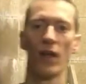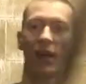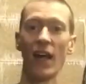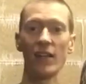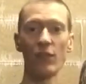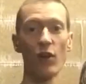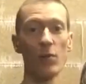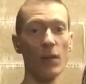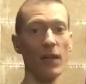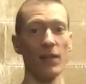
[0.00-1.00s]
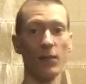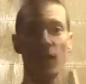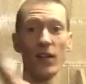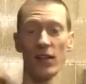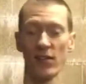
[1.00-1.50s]
And aerobically as
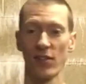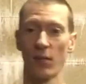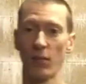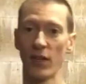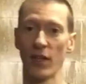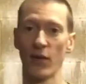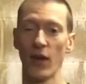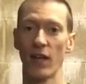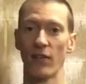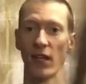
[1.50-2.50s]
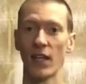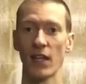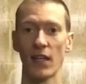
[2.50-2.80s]
well, you start breathing quite heavily.